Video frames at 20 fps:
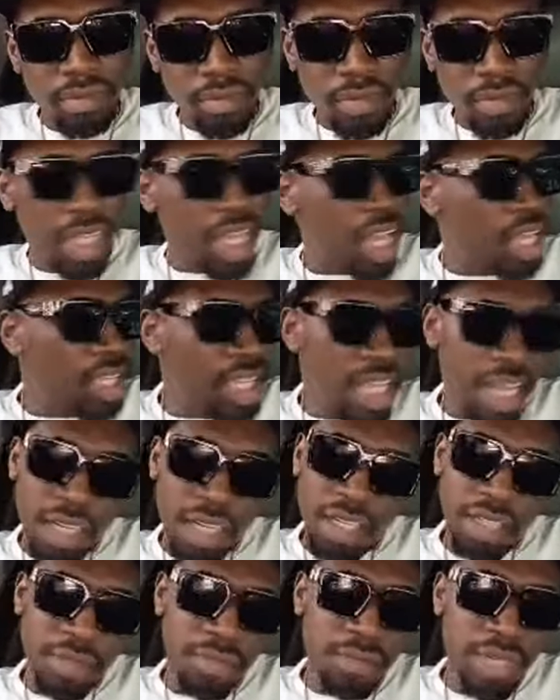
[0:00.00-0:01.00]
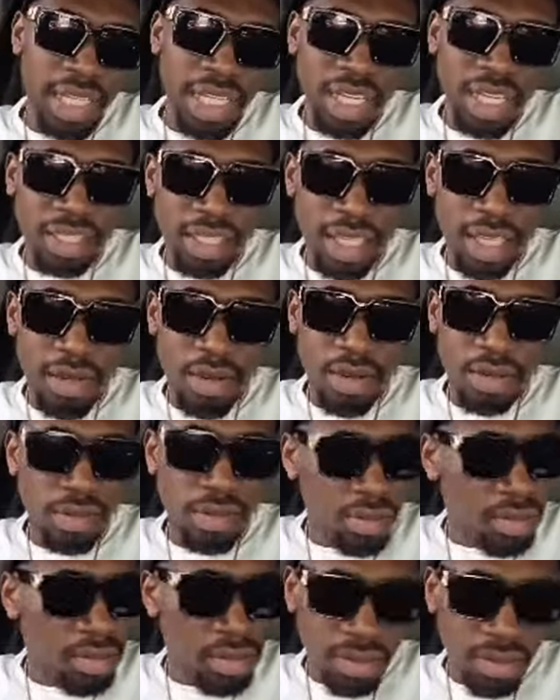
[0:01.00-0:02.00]
Can't carry go give me mother and say, yo,
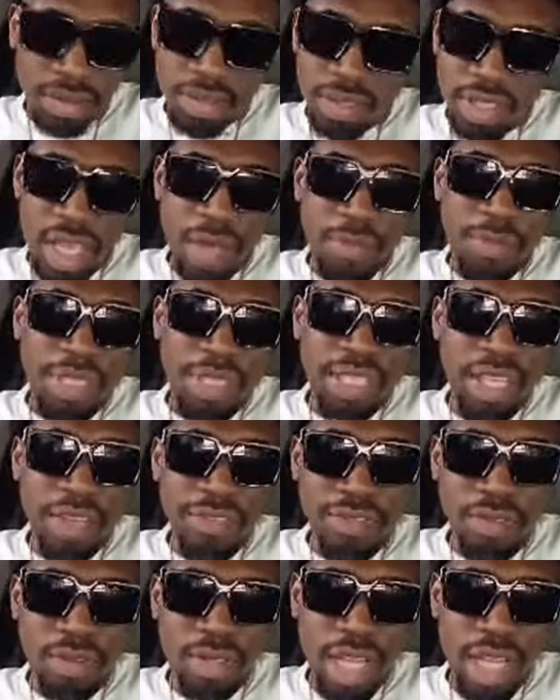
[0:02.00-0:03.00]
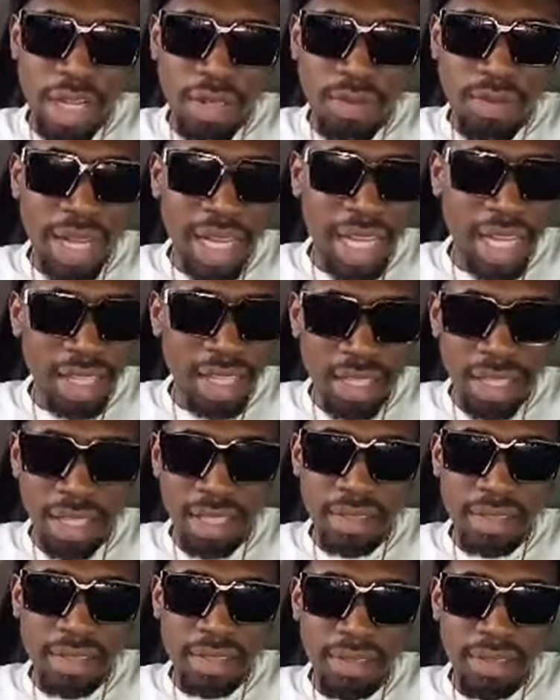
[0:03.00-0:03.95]
see a piece of food, I do back a thing.